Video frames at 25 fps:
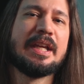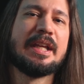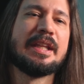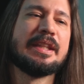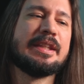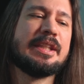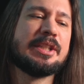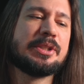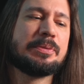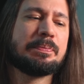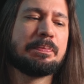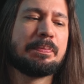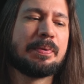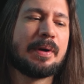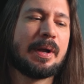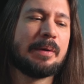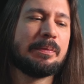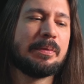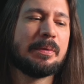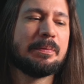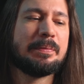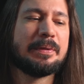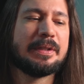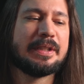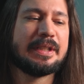this
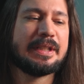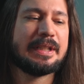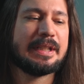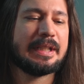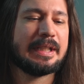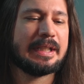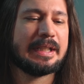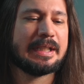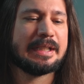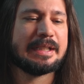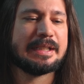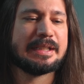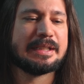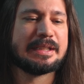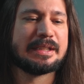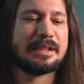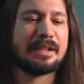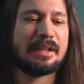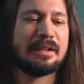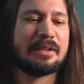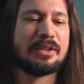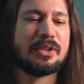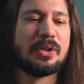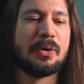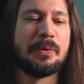probably is
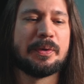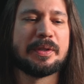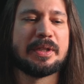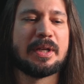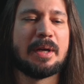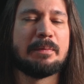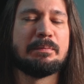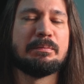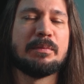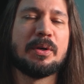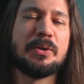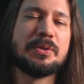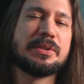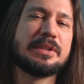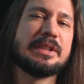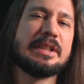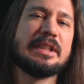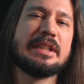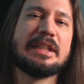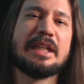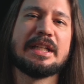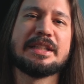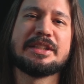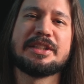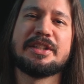going up mostly
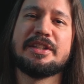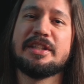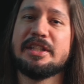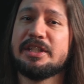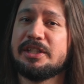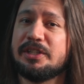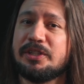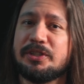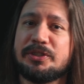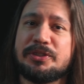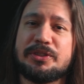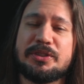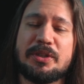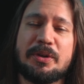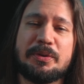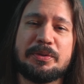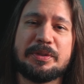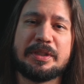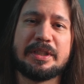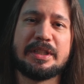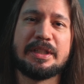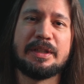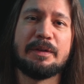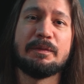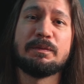against the
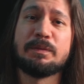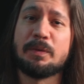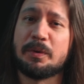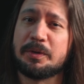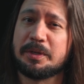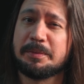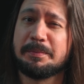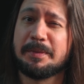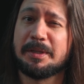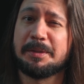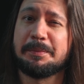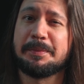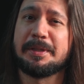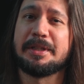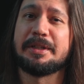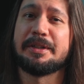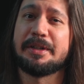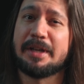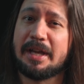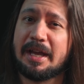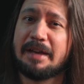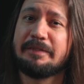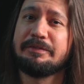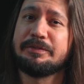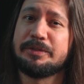Sony 40mm
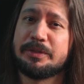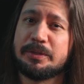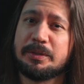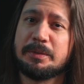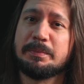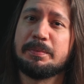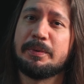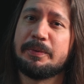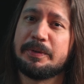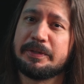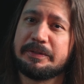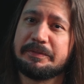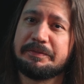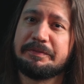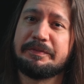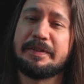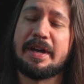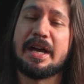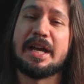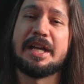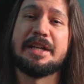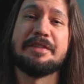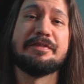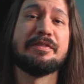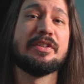
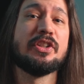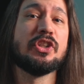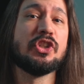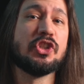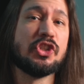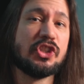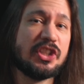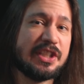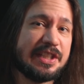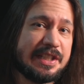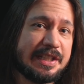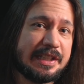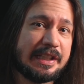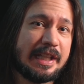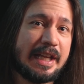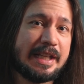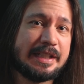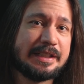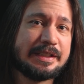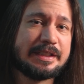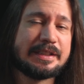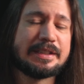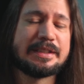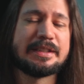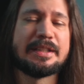f2.5 G
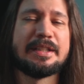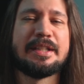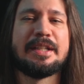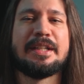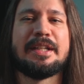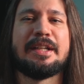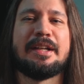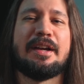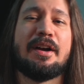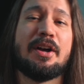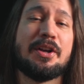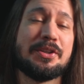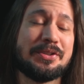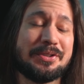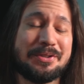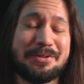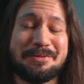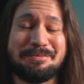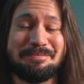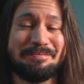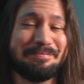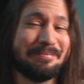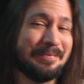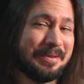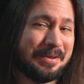lens. Also,
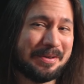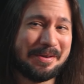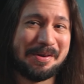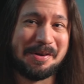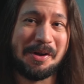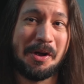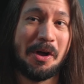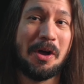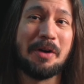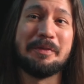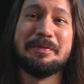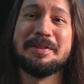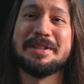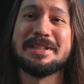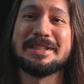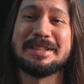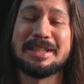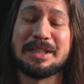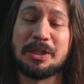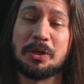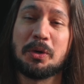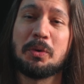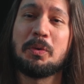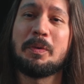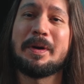obviously
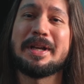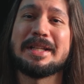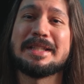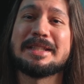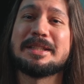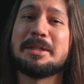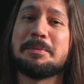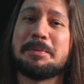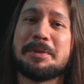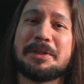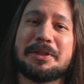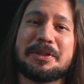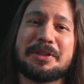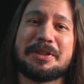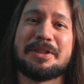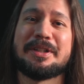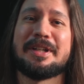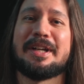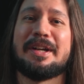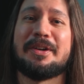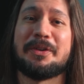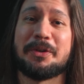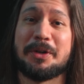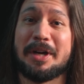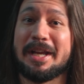quite similar
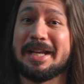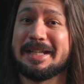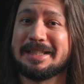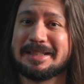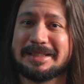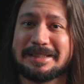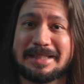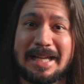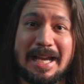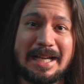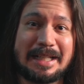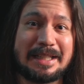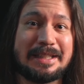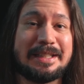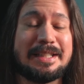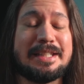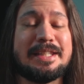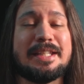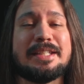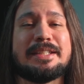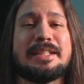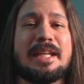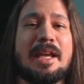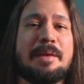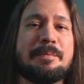or exactly
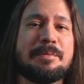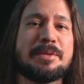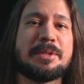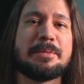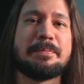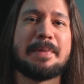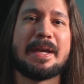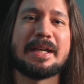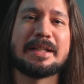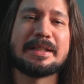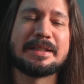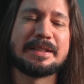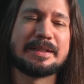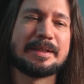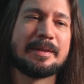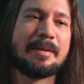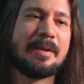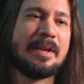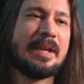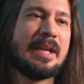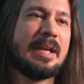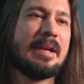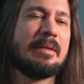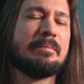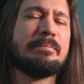the same specs,
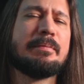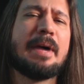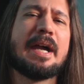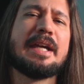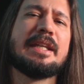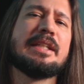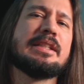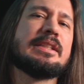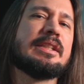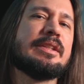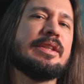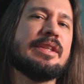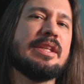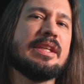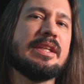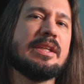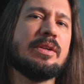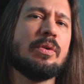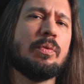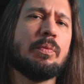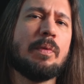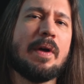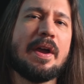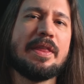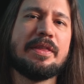minus the
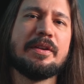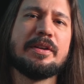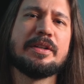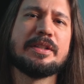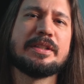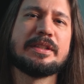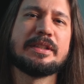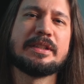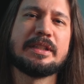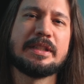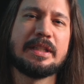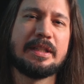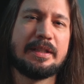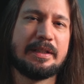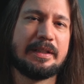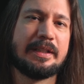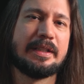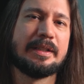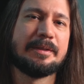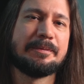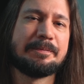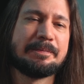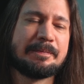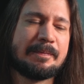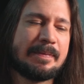weather
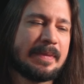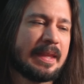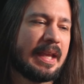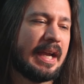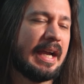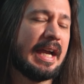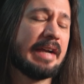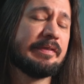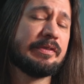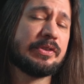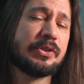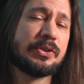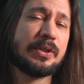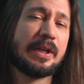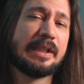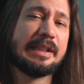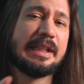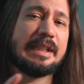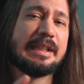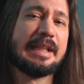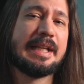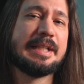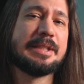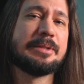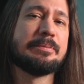sealing. I haven't tried
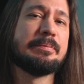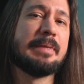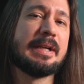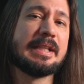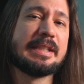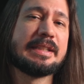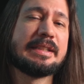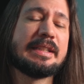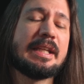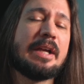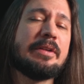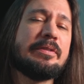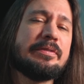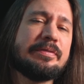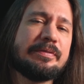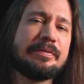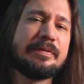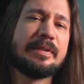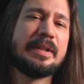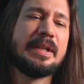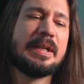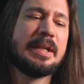that lens myself,